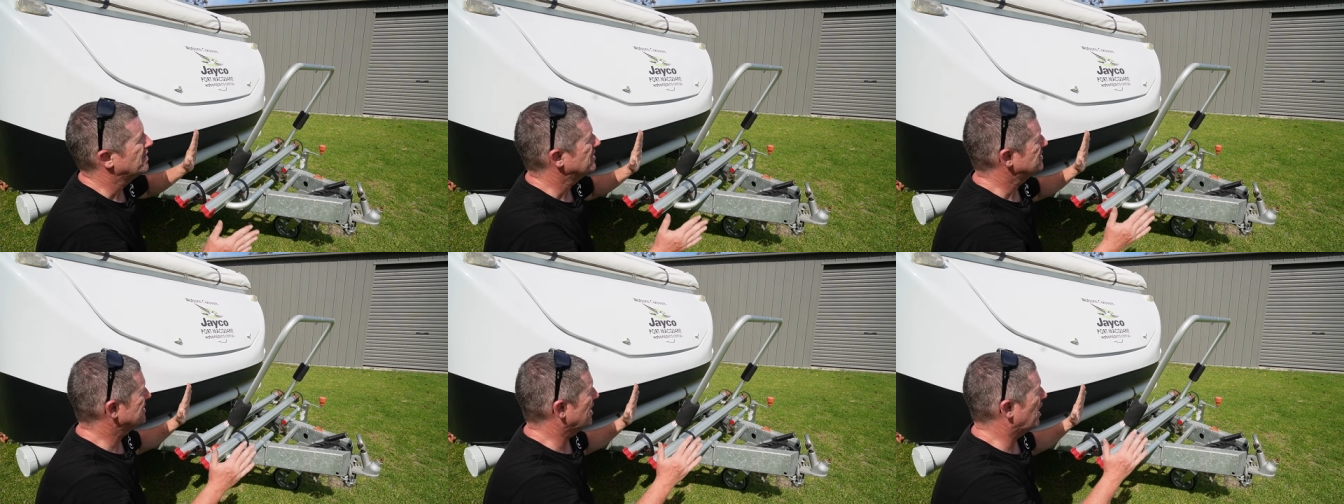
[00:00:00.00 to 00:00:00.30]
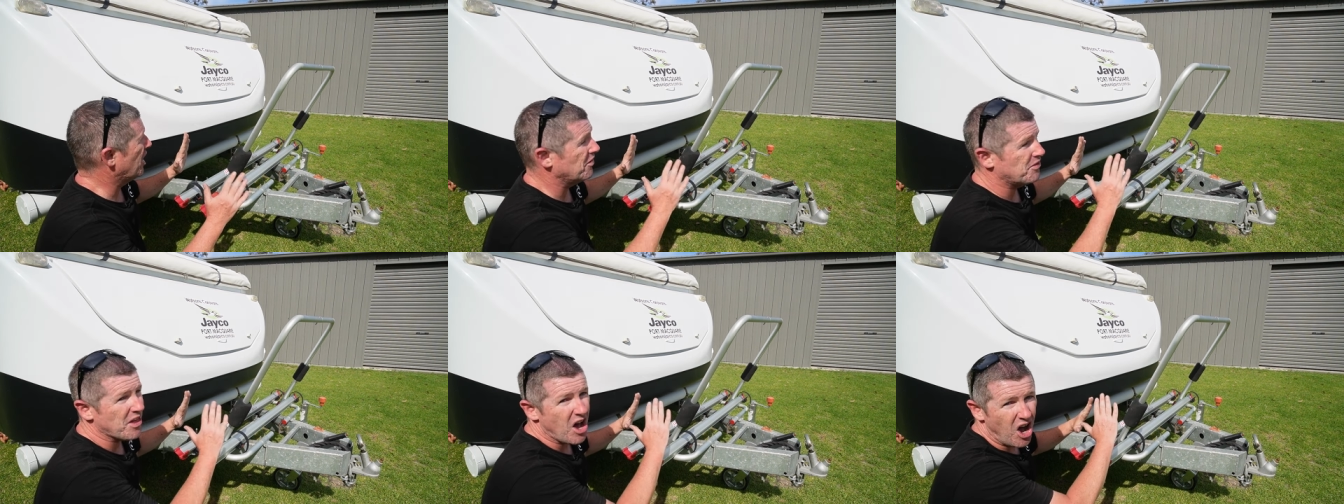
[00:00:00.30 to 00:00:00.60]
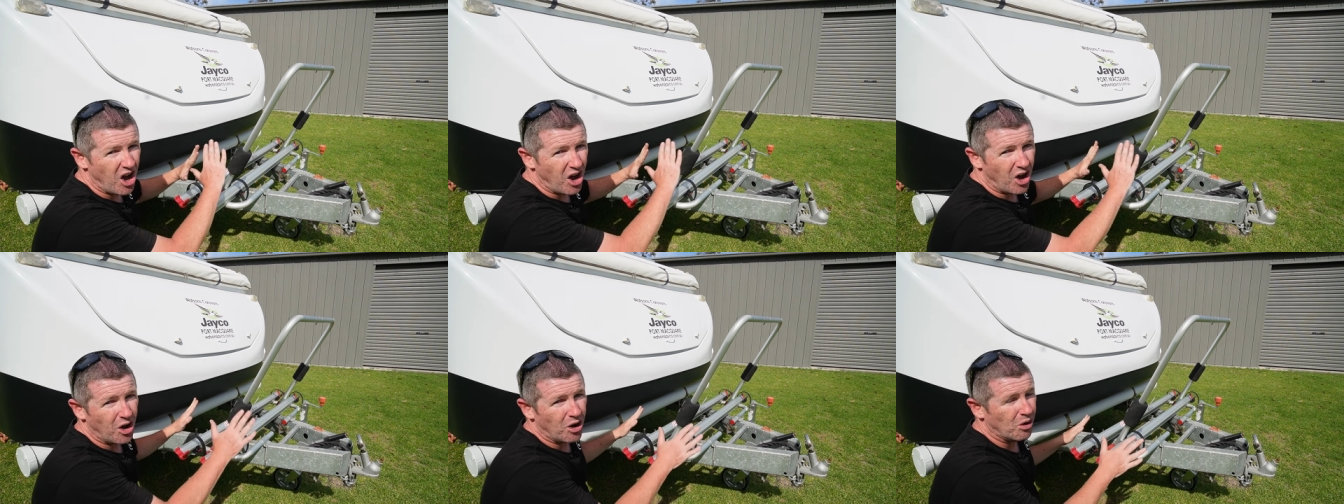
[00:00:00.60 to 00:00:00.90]
So the
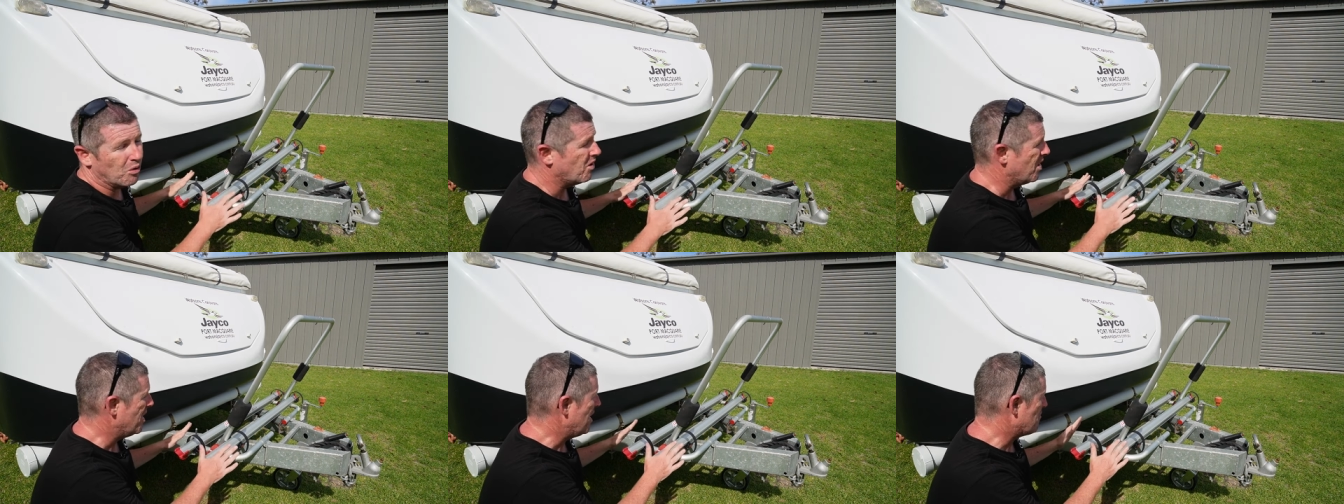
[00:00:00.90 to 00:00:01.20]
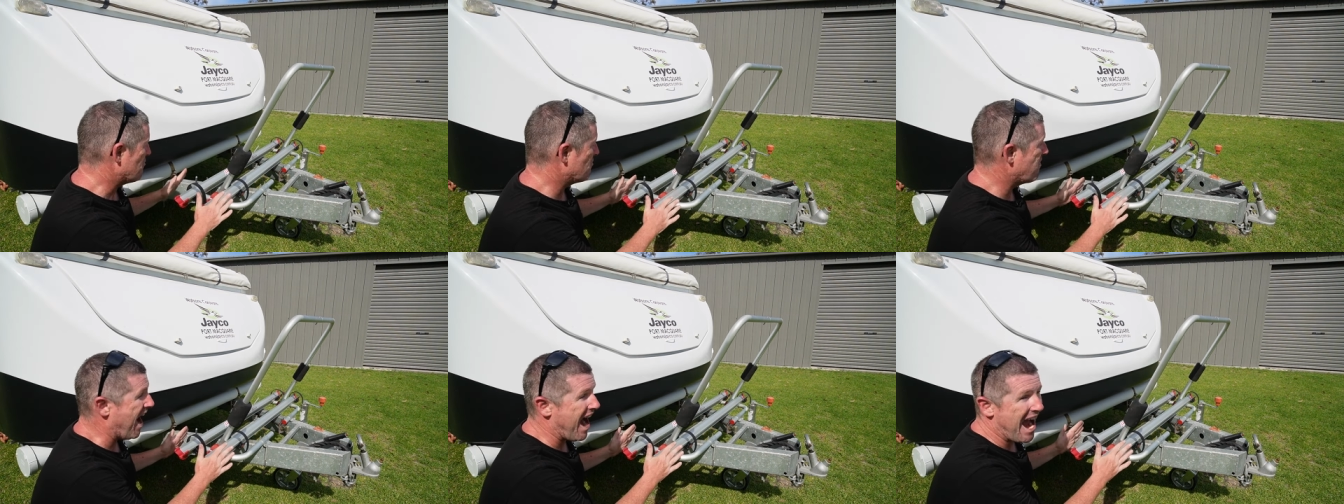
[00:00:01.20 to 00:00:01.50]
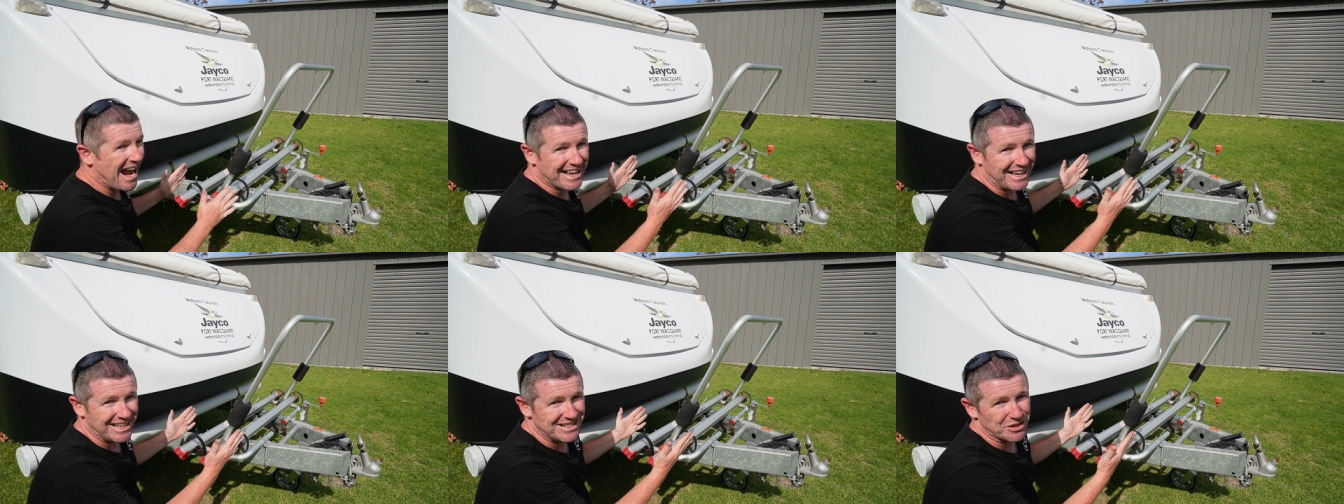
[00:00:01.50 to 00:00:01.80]
whole
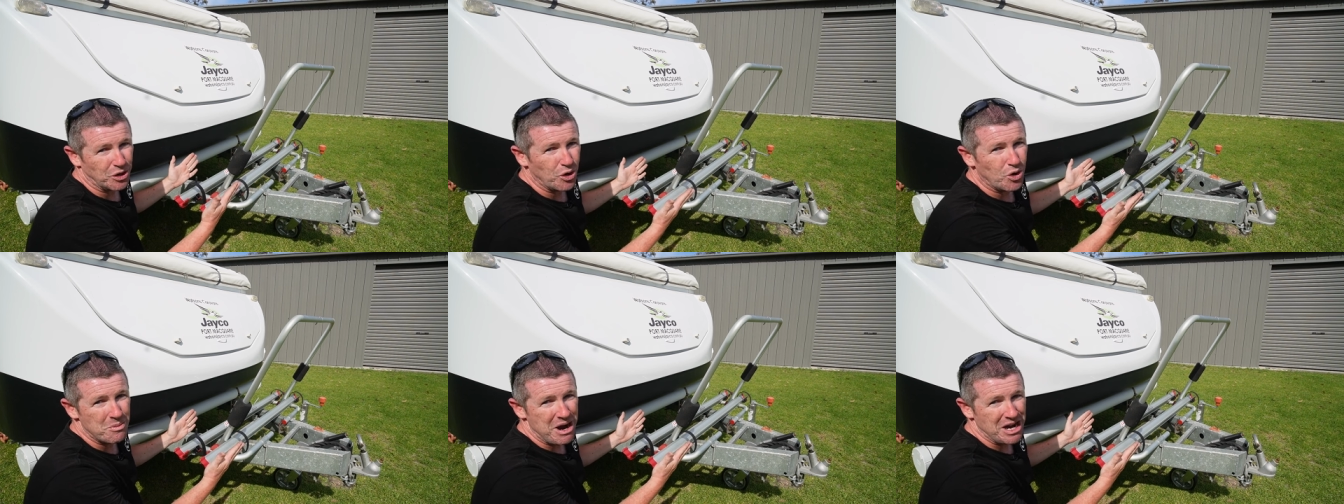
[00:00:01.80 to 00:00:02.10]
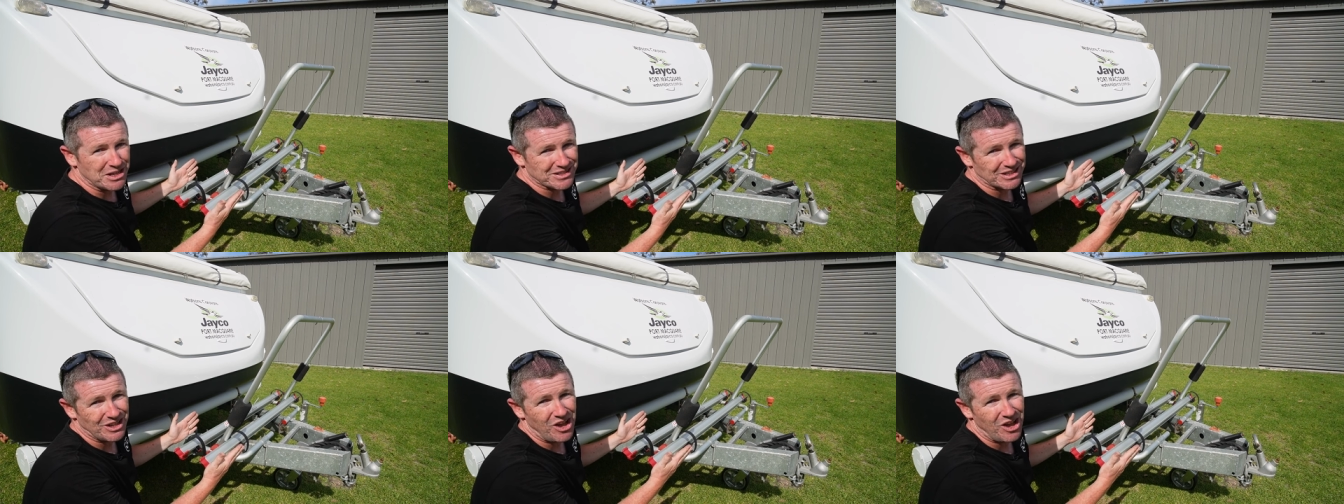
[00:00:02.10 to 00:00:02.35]
rack is almost